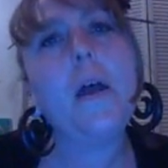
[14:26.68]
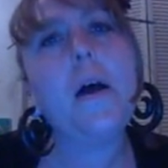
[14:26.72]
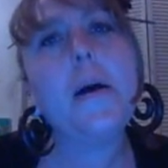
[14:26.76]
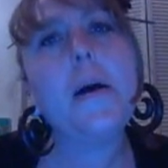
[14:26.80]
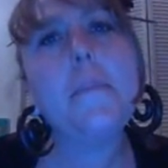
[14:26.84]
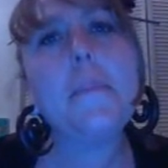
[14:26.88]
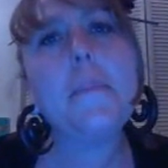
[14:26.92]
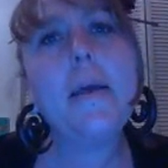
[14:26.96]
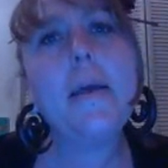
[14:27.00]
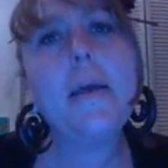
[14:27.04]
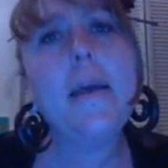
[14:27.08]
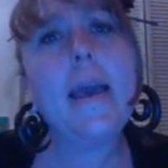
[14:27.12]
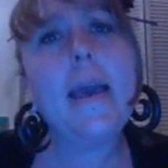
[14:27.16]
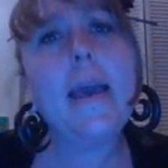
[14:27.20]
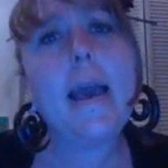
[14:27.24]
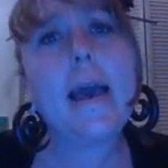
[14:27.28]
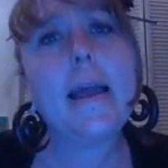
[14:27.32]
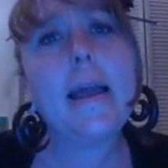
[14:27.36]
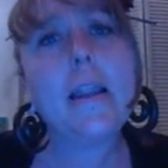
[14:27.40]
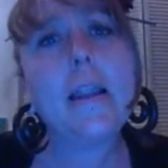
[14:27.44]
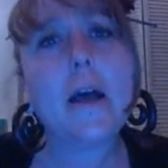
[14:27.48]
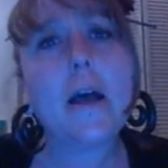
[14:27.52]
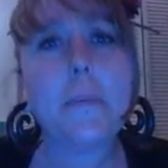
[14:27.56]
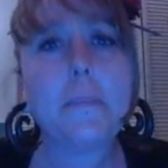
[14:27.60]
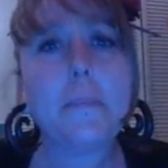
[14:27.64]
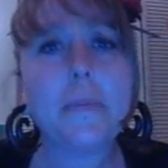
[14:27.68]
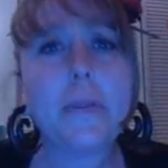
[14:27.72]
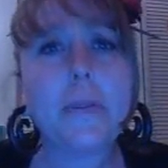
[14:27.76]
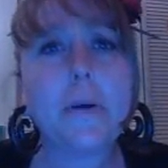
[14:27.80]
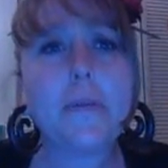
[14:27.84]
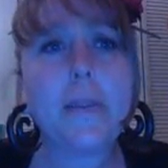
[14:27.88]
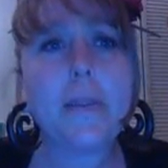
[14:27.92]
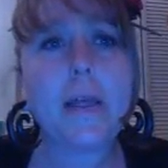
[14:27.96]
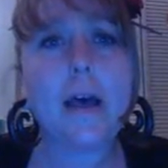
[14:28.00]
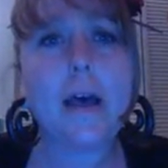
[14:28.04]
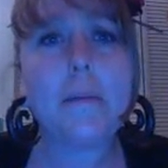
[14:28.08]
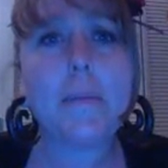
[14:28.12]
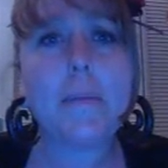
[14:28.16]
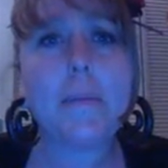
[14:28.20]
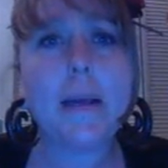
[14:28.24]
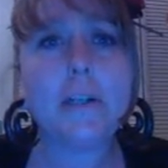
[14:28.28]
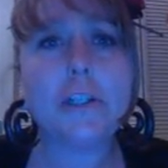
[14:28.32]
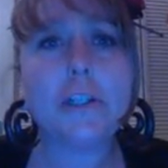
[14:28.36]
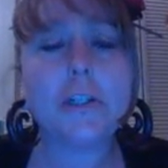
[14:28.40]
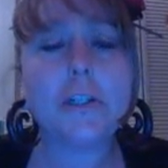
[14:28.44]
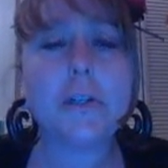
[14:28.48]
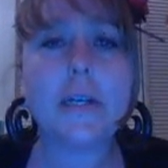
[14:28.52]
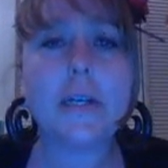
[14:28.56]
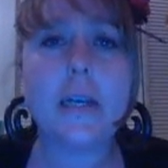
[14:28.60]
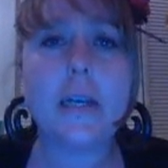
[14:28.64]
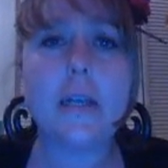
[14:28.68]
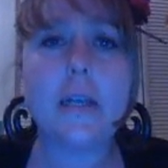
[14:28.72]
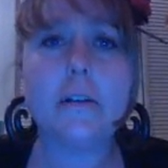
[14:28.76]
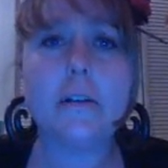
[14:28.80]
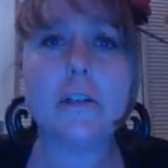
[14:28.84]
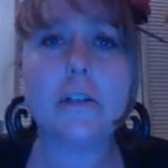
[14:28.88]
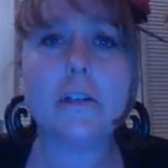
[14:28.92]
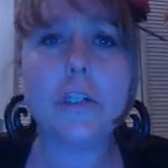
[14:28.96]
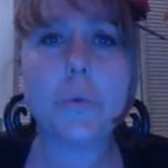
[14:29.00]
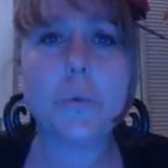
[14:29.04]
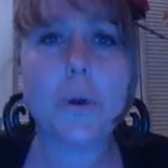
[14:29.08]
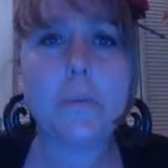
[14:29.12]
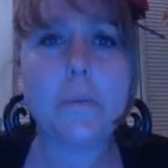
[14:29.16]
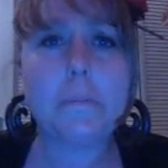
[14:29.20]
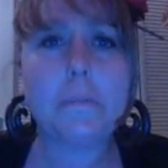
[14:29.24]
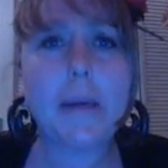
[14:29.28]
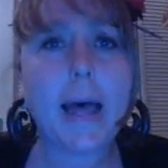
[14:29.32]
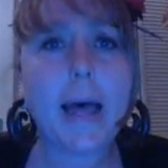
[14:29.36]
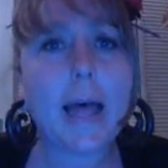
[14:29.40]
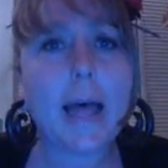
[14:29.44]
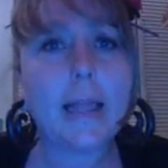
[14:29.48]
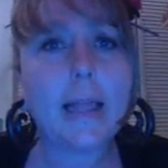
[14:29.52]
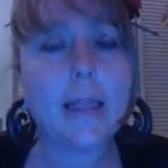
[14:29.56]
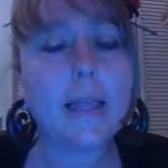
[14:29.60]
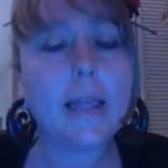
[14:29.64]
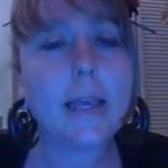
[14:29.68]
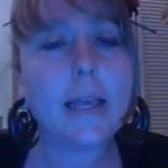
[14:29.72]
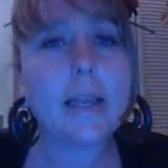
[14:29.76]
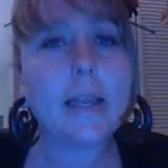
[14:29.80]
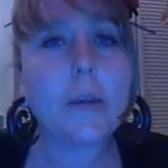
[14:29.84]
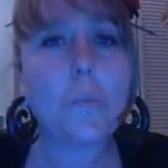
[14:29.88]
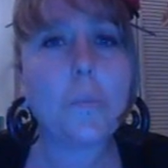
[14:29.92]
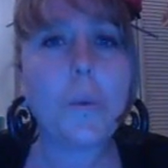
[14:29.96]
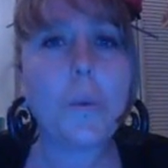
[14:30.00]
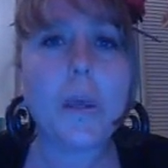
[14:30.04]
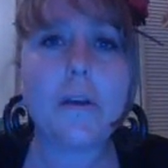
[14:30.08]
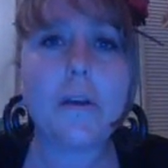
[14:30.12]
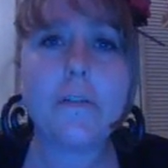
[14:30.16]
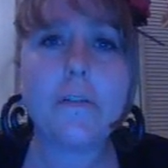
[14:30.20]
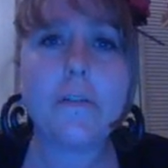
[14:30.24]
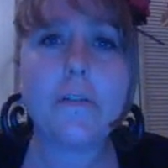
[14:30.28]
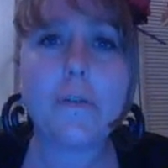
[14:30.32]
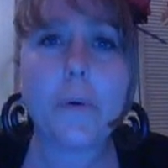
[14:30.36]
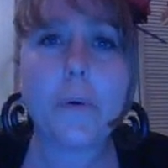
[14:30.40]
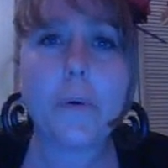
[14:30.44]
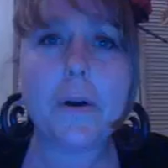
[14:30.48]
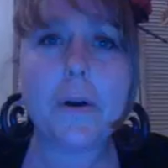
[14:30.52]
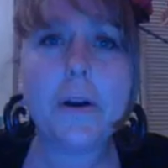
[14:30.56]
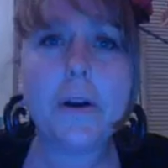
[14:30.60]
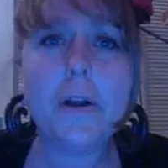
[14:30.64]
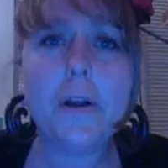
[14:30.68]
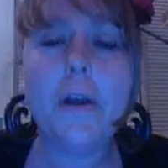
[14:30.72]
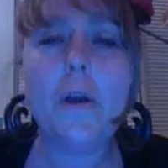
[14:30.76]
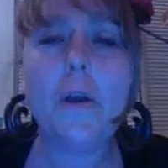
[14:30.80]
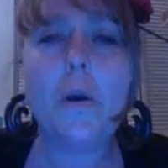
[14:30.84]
and upload that picture either to our Padlet in week 4